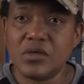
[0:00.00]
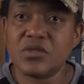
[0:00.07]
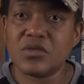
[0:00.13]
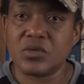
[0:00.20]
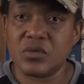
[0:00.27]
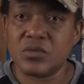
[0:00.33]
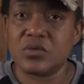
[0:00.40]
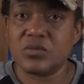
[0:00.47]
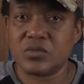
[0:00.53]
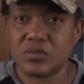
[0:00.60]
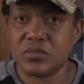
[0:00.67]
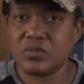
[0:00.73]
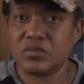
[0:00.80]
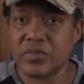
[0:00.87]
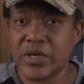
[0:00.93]
So
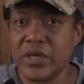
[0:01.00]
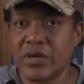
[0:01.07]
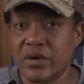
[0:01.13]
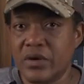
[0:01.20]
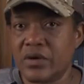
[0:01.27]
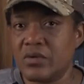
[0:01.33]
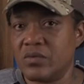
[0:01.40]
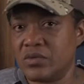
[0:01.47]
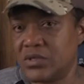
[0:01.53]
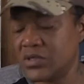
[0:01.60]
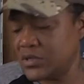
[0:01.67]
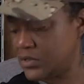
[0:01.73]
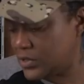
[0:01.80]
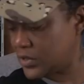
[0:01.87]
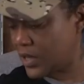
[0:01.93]
me and her was
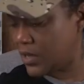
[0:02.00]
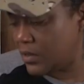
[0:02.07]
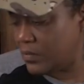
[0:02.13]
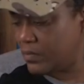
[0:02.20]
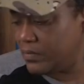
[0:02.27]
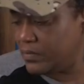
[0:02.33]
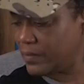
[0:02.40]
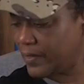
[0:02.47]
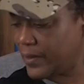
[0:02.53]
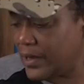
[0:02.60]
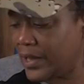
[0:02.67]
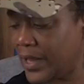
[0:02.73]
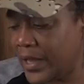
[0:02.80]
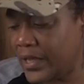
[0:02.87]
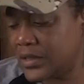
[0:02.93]
in the same
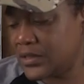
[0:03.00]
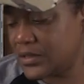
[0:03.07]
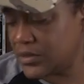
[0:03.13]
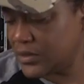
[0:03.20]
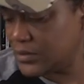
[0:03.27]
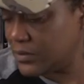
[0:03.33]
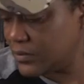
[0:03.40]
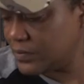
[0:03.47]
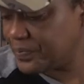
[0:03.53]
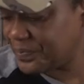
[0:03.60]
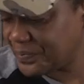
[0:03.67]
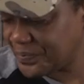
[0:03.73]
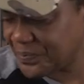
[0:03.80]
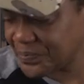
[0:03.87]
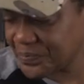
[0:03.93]
class.
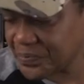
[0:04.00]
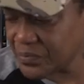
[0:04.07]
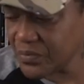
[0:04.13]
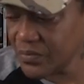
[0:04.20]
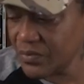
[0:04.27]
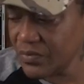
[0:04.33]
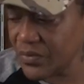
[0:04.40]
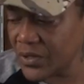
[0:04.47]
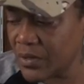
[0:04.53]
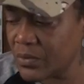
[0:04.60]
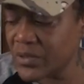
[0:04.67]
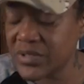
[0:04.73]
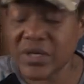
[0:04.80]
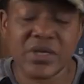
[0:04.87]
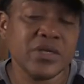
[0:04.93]
I
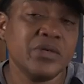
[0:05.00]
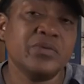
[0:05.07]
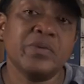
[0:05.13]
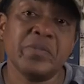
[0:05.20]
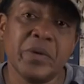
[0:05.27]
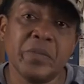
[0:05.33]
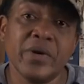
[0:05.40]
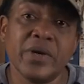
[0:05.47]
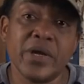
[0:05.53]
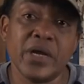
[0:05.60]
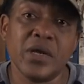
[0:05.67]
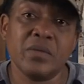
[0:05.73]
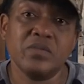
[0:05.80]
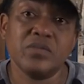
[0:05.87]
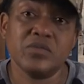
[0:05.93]
wish I could remember her
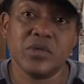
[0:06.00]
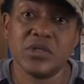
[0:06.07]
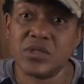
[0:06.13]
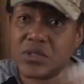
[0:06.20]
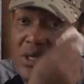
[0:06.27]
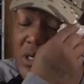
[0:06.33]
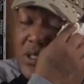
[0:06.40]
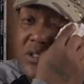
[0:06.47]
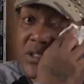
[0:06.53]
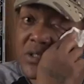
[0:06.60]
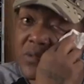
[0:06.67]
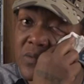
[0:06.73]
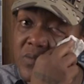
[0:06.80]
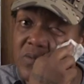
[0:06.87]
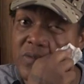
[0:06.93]
name, but
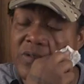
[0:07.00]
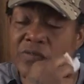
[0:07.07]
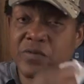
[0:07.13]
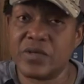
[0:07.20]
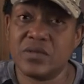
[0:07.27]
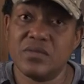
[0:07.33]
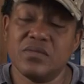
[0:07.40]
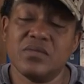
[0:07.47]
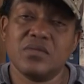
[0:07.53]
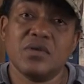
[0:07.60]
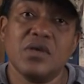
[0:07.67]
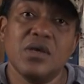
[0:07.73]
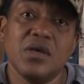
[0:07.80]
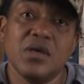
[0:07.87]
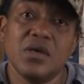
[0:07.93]
she, if it
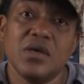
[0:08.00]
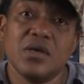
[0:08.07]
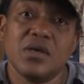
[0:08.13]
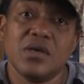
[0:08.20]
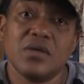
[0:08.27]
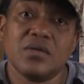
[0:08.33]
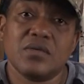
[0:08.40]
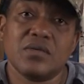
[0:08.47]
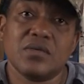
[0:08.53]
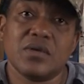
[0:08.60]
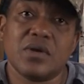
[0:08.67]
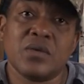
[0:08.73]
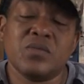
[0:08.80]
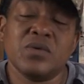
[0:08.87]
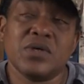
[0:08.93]

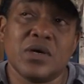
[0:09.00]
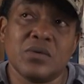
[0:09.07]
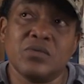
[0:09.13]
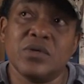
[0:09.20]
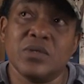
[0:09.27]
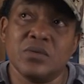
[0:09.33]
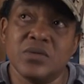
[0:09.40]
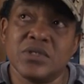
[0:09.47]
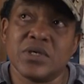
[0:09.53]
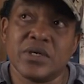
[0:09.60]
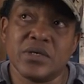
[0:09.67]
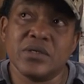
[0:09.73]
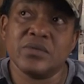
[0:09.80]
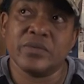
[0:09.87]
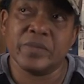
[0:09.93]
I really wish I
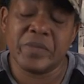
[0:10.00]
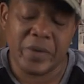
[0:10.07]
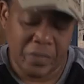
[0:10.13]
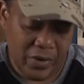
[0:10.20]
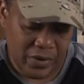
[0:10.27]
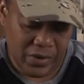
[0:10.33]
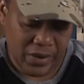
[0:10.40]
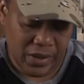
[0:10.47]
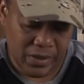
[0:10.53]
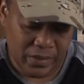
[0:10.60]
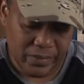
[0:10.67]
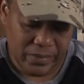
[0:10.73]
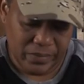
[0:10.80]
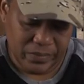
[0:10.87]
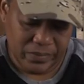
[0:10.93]
could remember her name.